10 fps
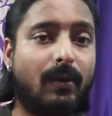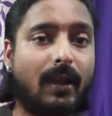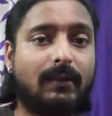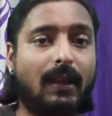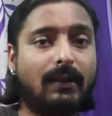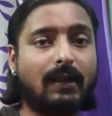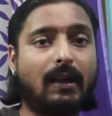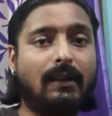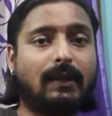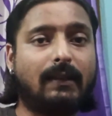you can see, it's a
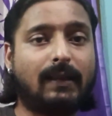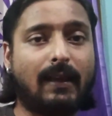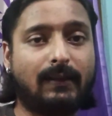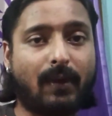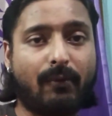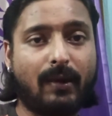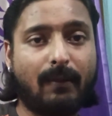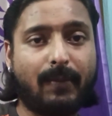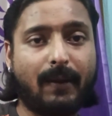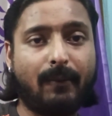decent size
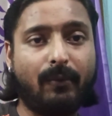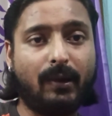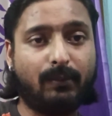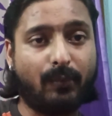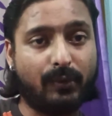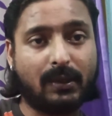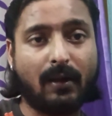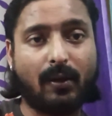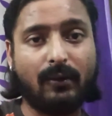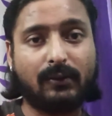fountain pen with
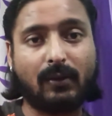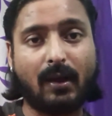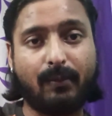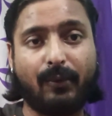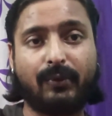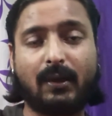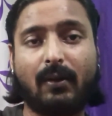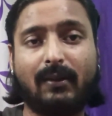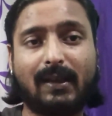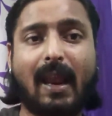posted also and
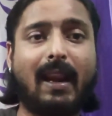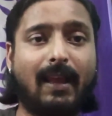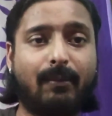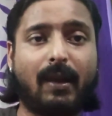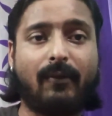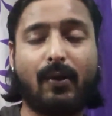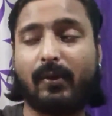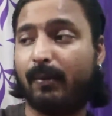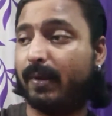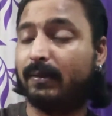posted also. I like my
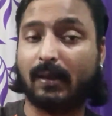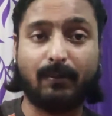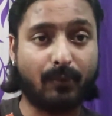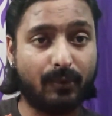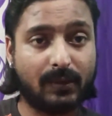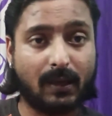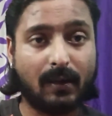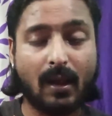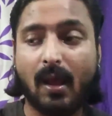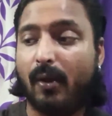fountain pens
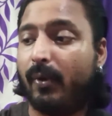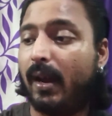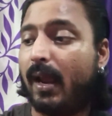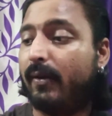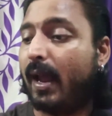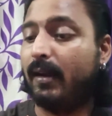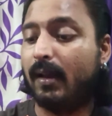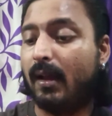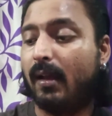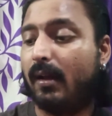unposted while I write,
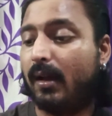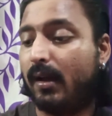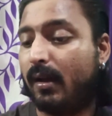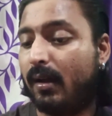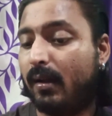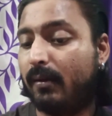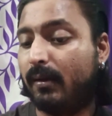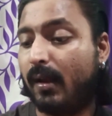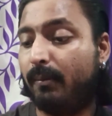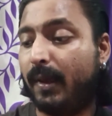
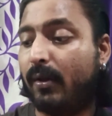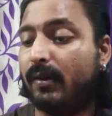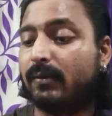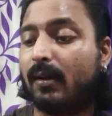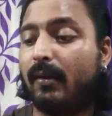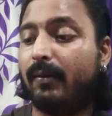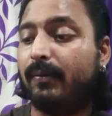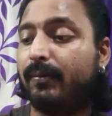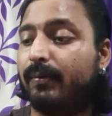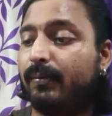and because of
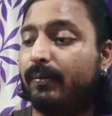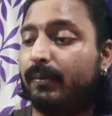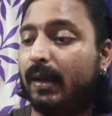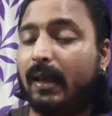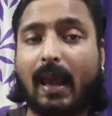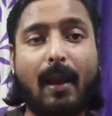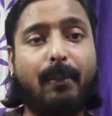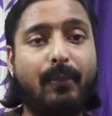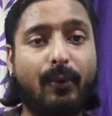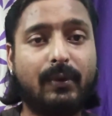the
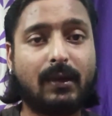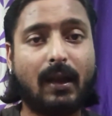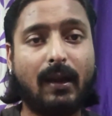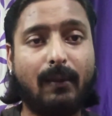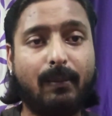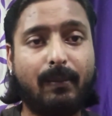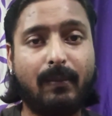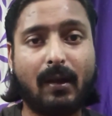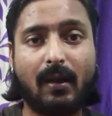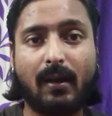cap posted,
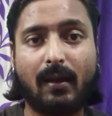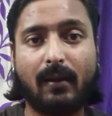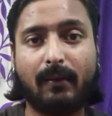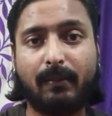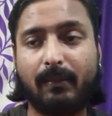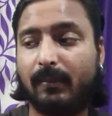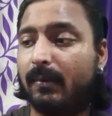the